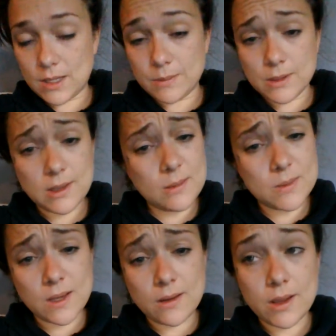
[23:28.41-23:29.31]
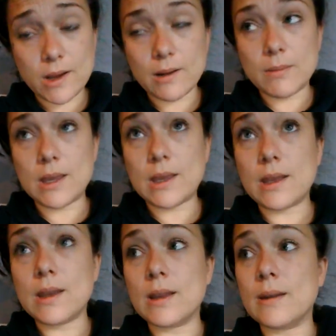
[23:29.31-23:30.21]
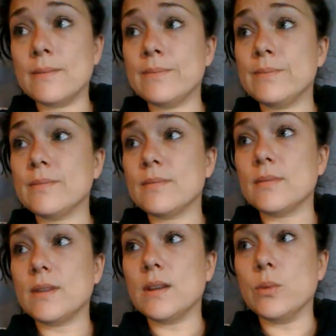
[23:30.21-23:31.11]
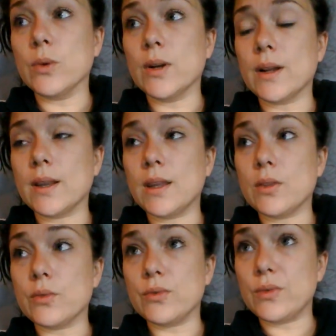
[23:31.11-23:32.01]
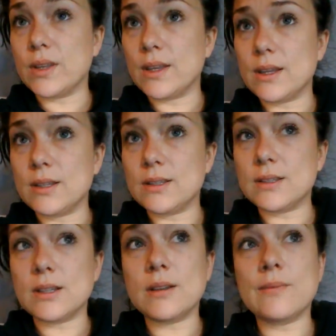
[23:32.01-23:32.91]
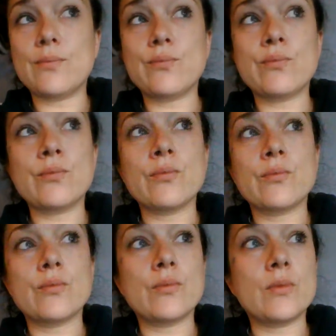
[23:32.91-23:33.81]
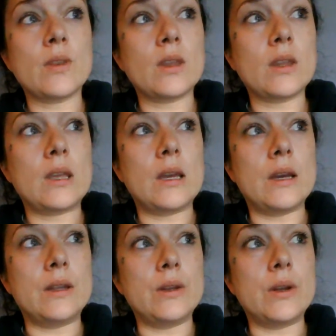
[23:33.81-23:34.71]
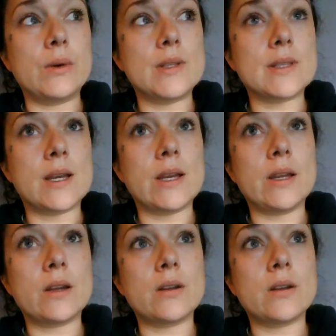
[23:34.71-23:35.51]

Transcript: gonna keep taking care of me, and we're all gonna get through this, and it's like